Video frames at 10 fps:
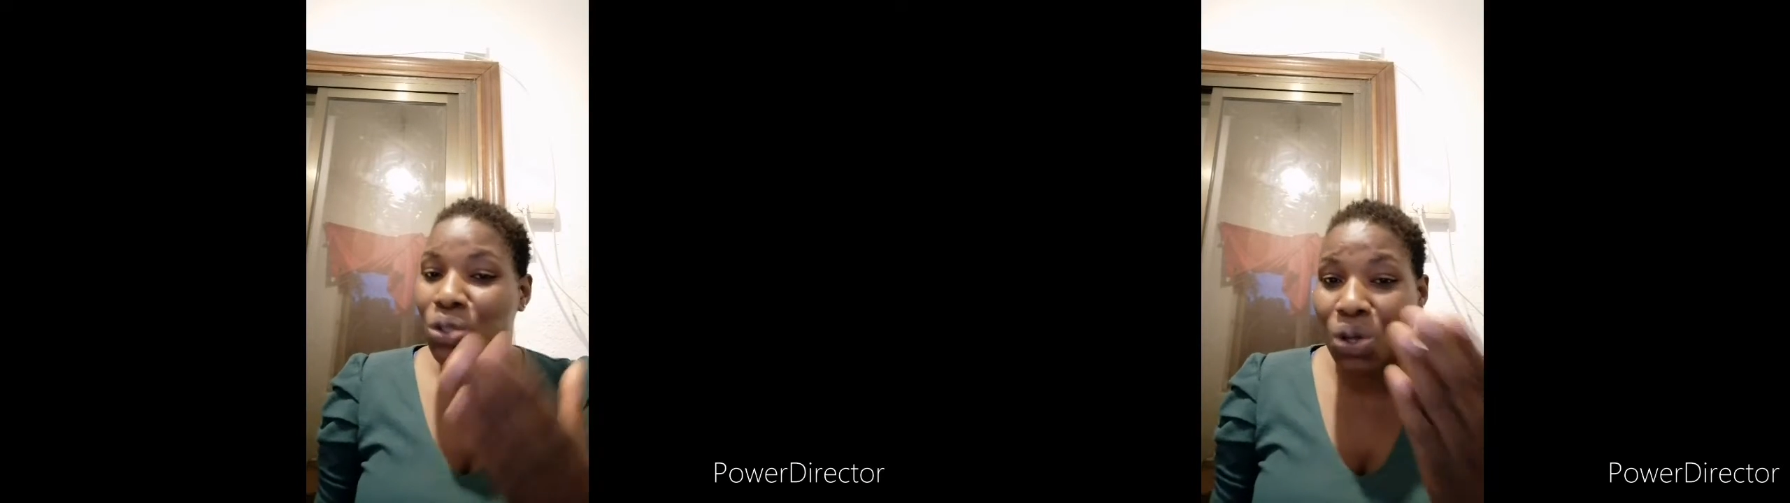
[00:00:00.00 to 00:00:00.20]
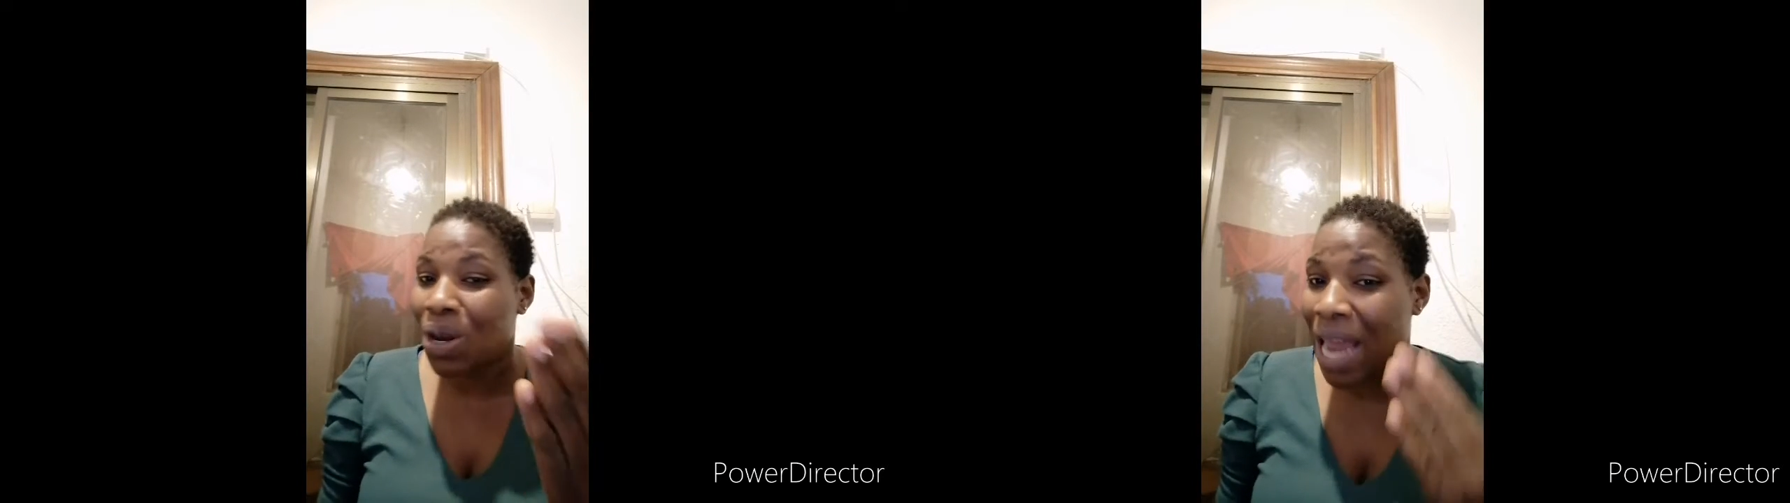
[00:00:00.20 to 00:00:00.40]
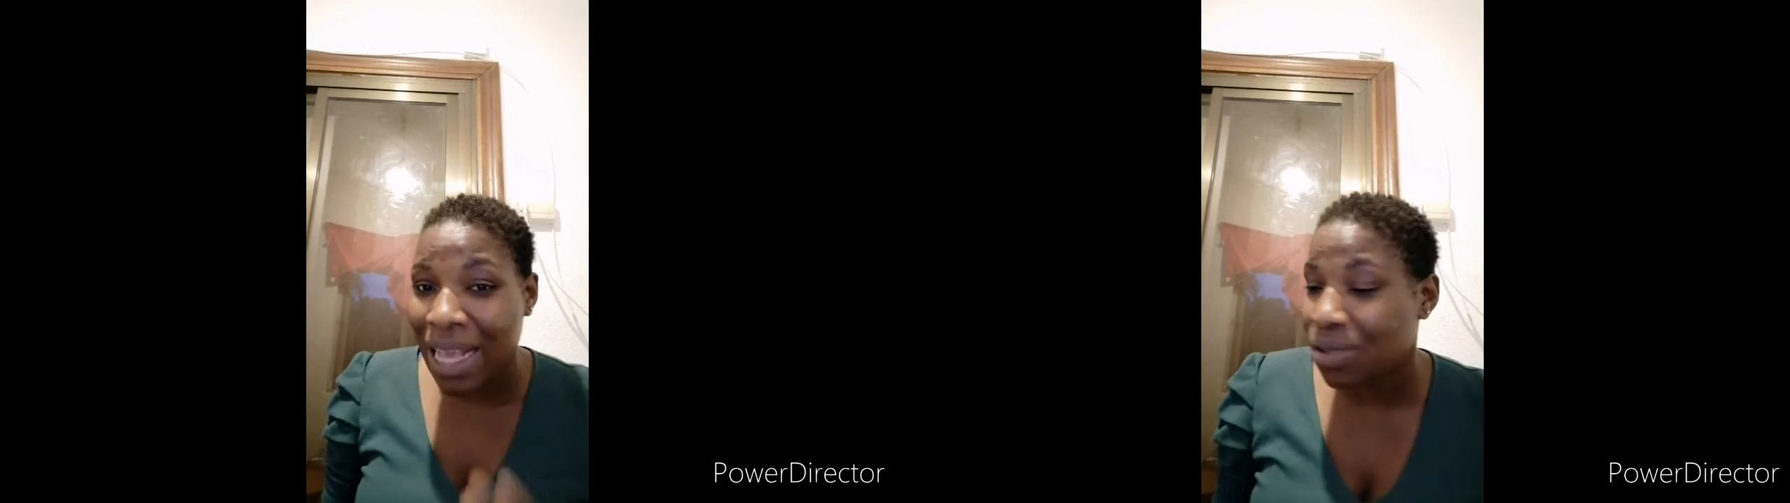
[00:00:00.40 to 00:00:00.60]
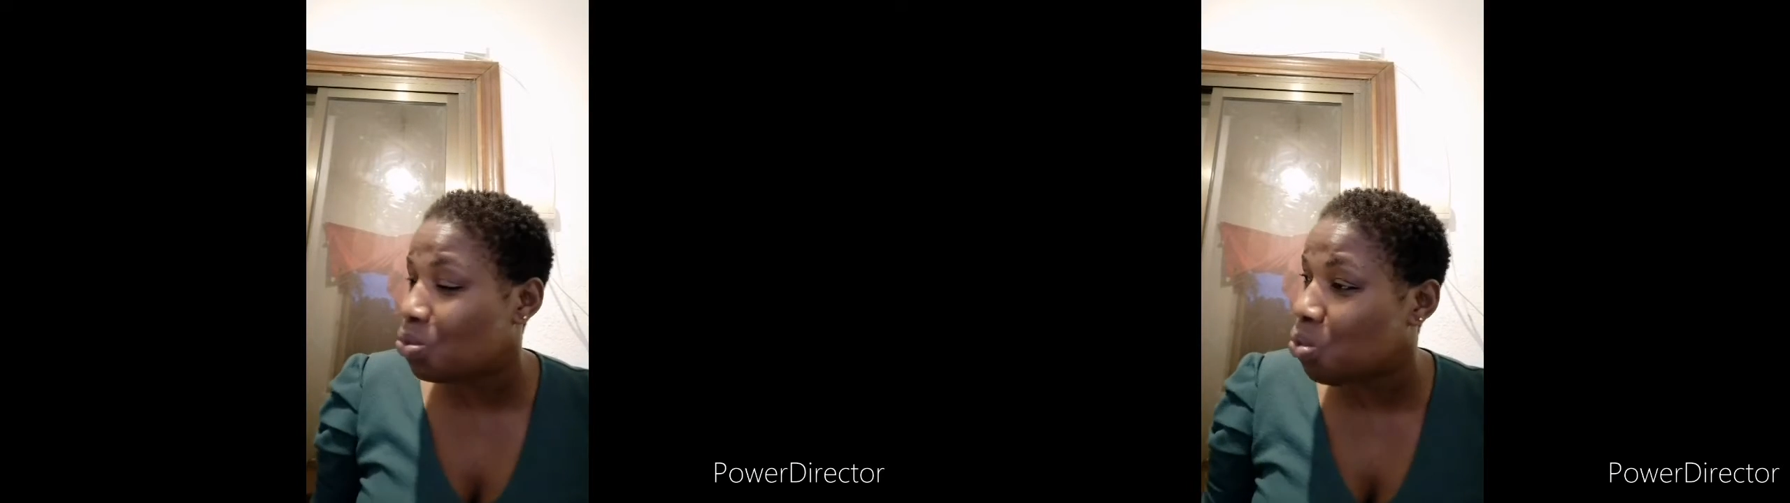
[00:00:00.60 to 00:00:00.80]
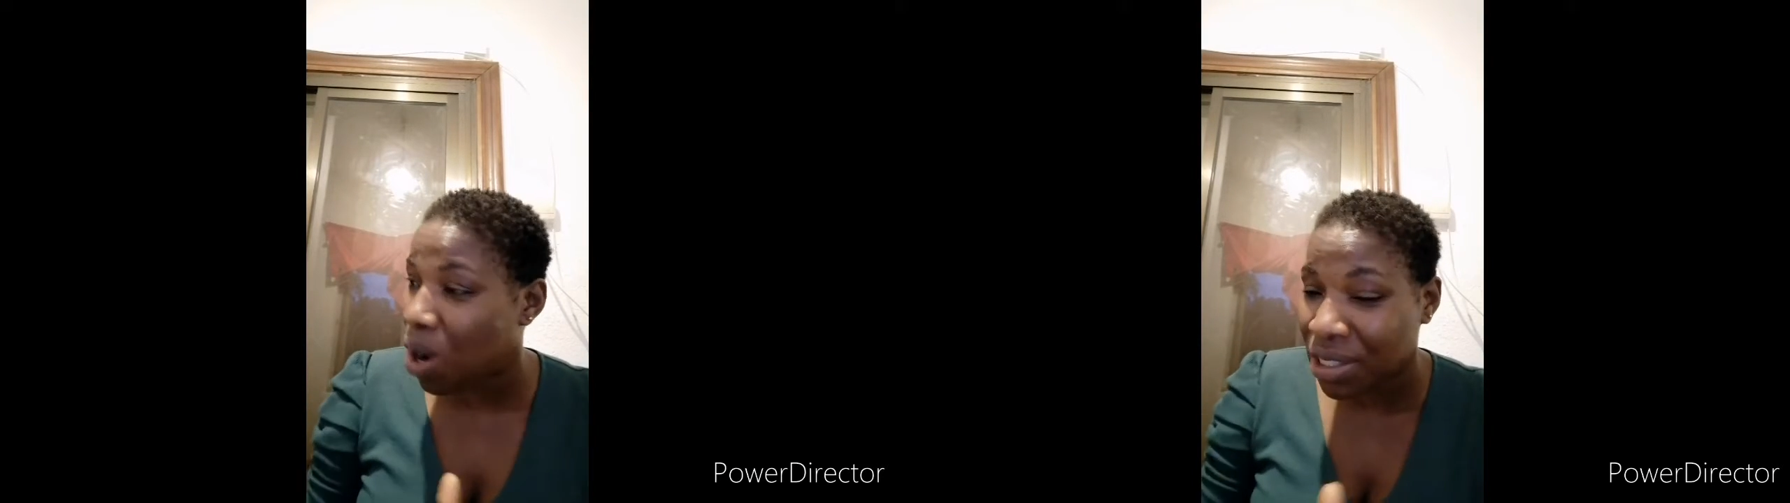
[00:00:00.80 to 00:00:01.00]
So
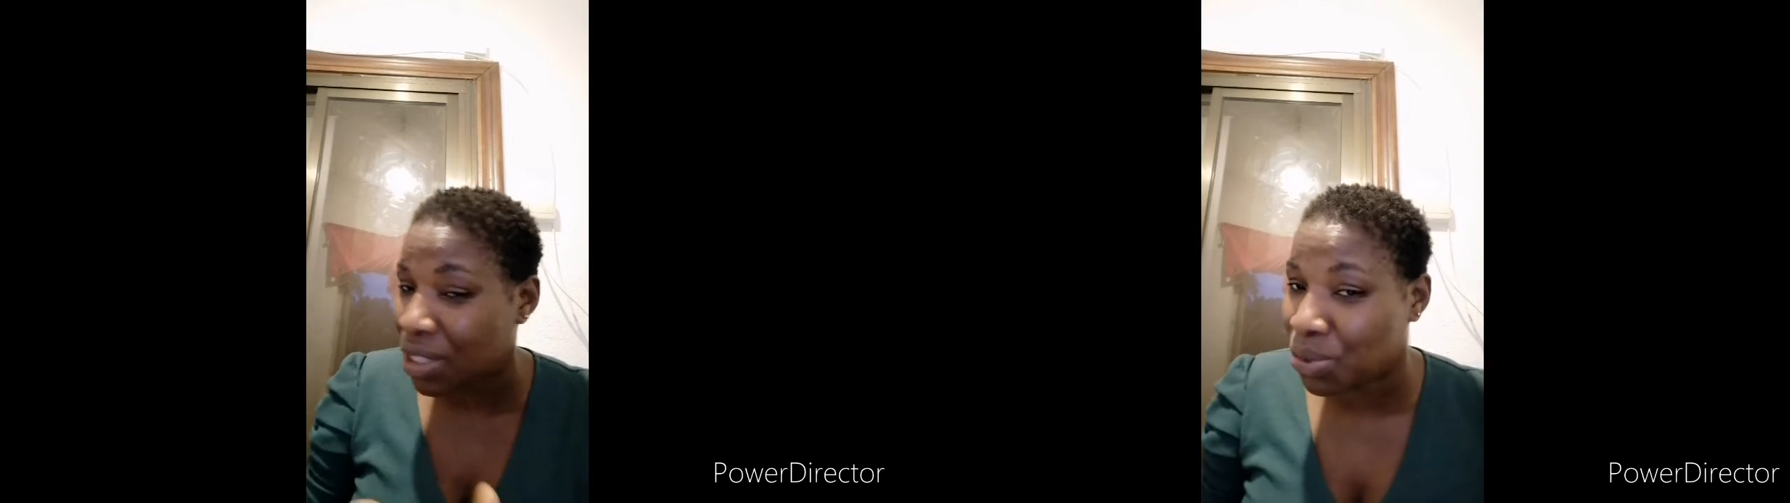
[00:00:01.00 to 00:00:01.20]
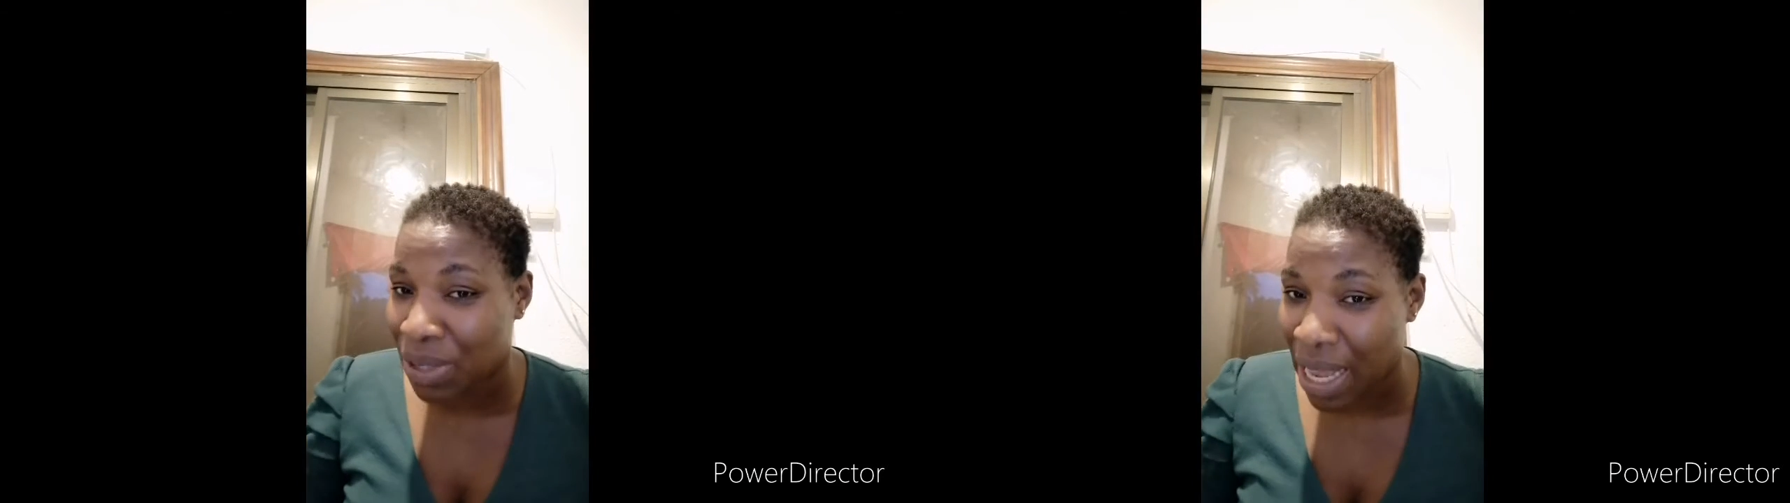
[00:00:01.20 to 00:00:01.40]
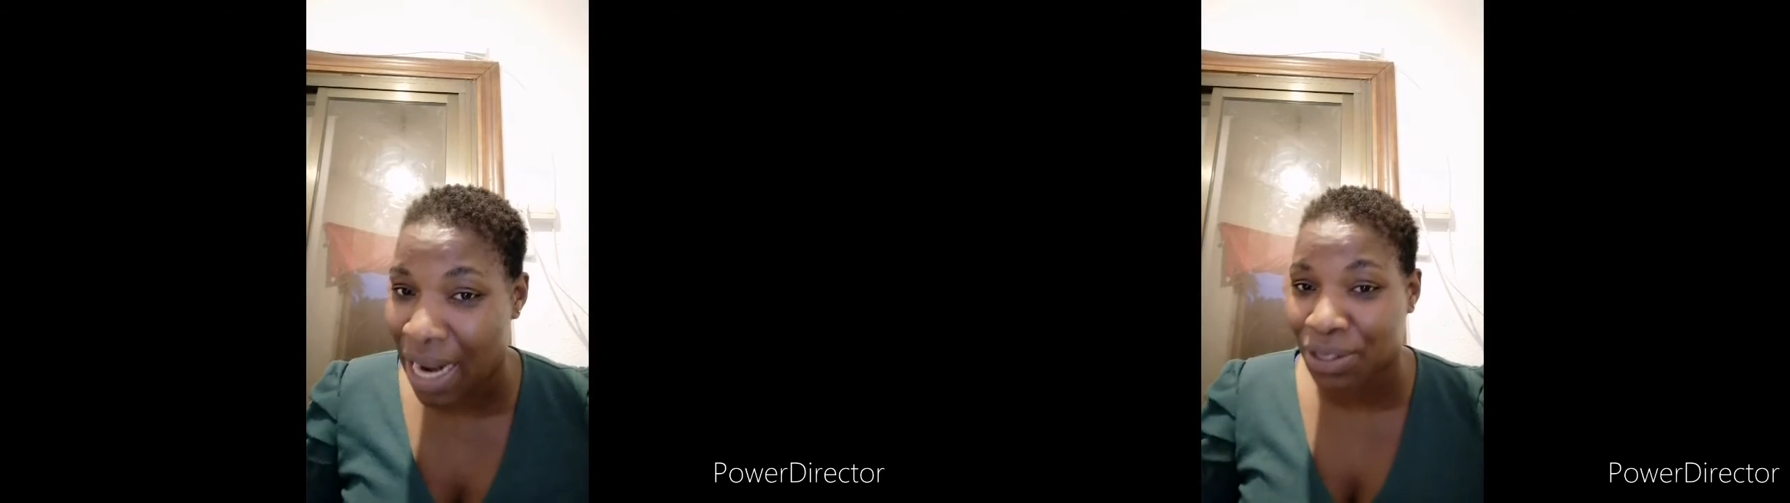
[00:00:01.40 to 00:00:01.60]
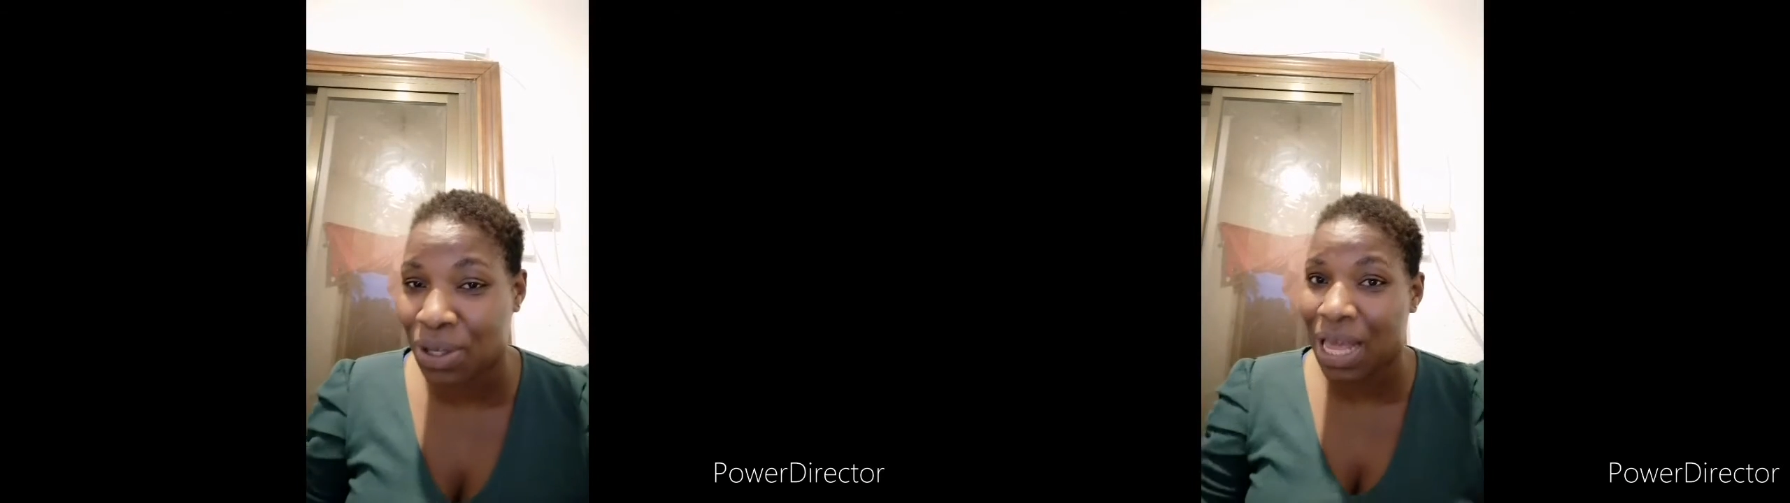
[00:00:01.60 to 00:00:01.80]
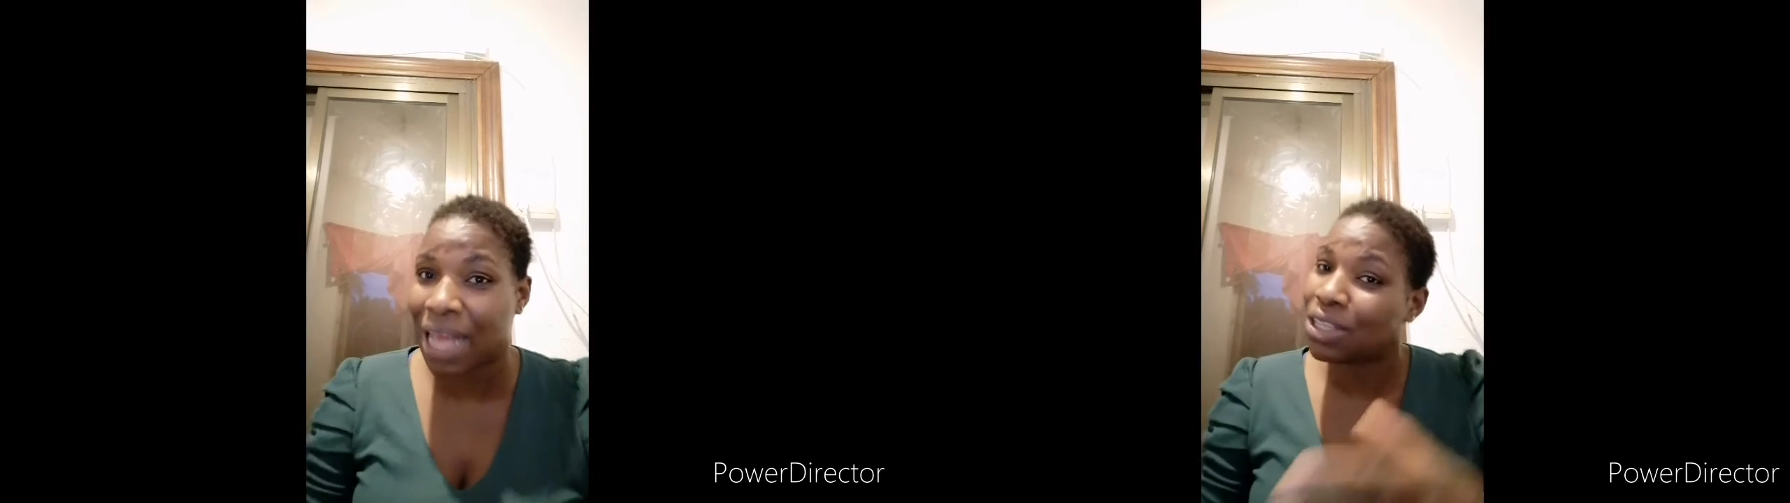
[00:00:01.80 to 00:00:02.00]
let's wash it together
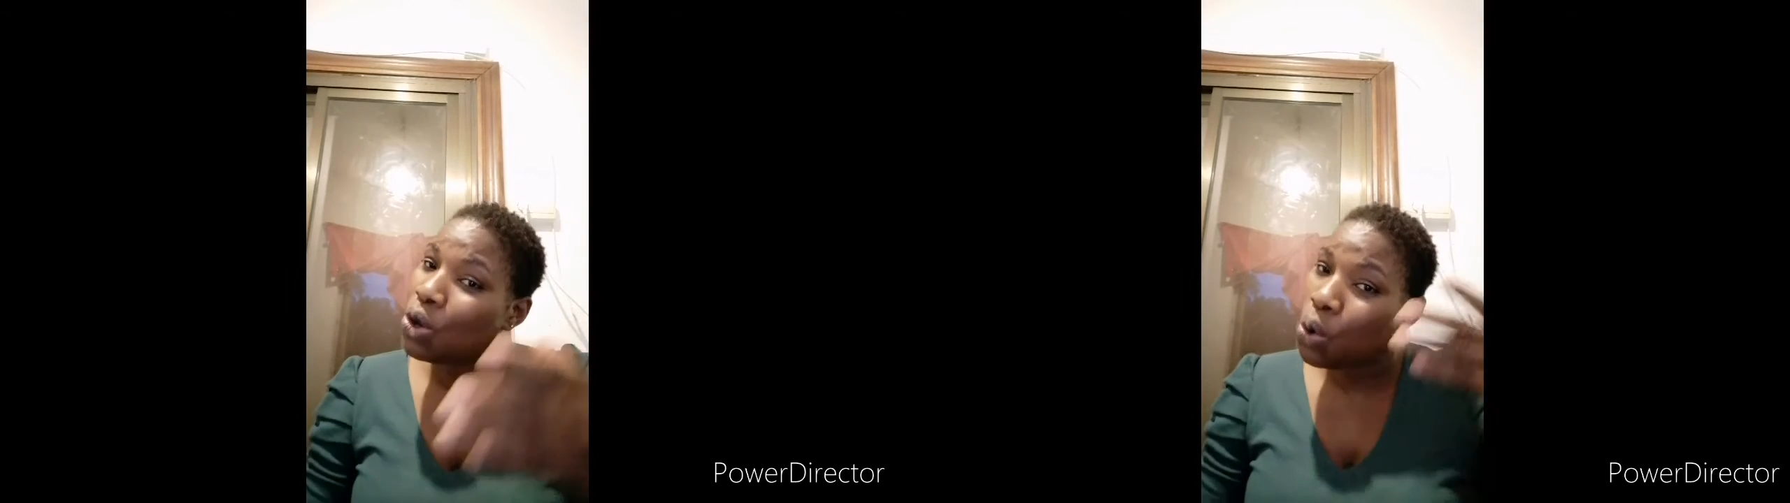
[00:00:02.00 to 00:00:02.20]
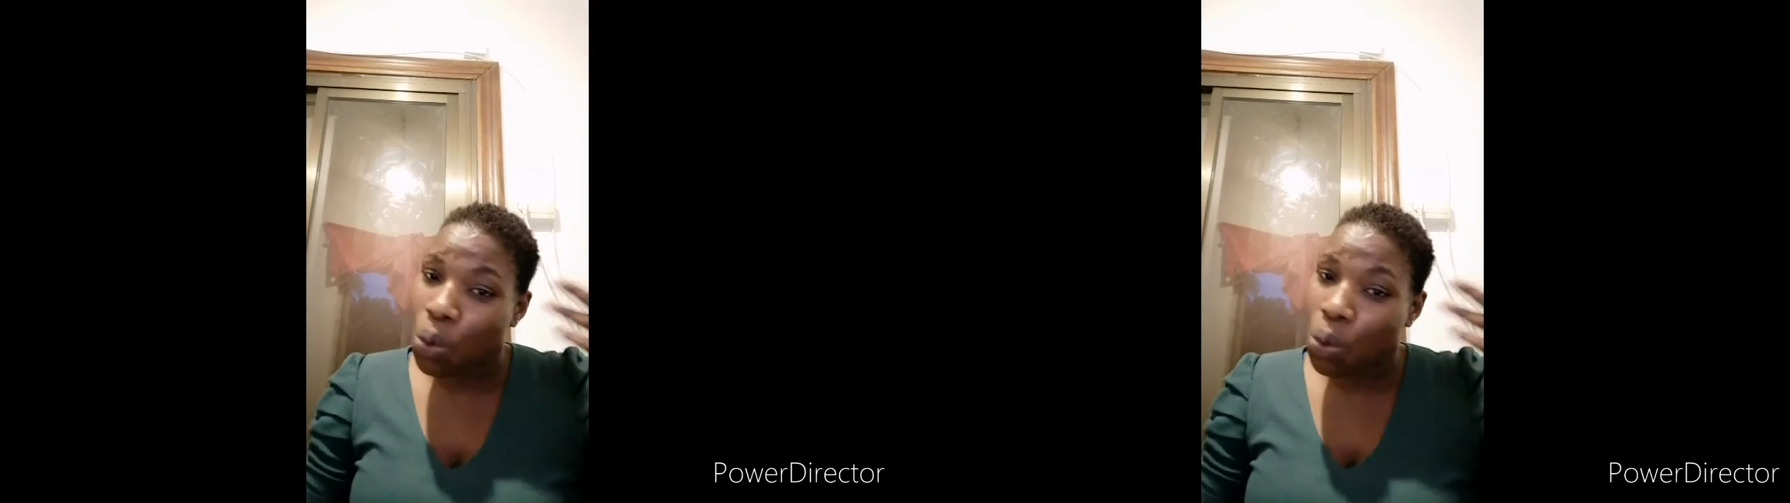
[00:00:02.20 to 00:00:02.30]
so that